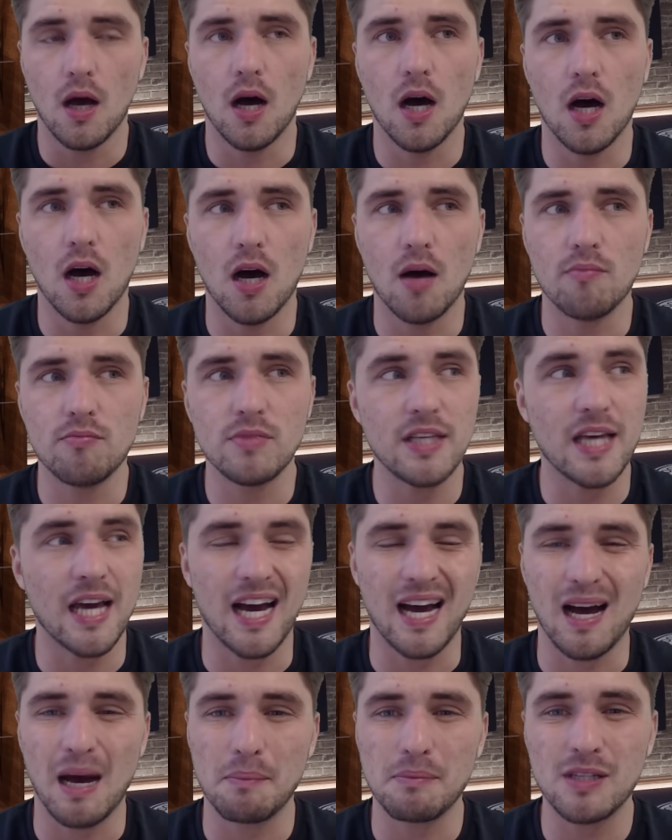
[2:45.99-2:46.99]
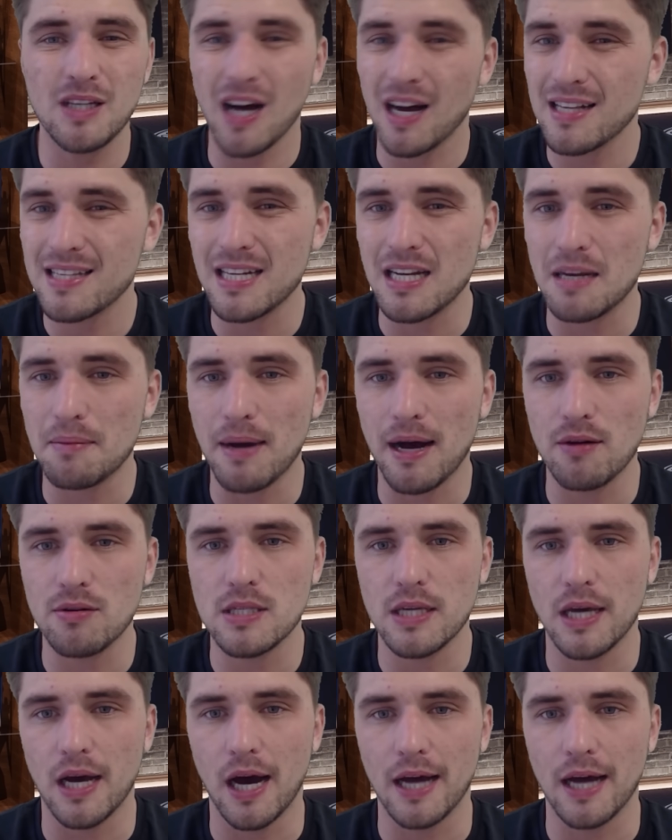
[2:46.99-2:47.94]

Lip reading: Yeah, I'm gutted about it.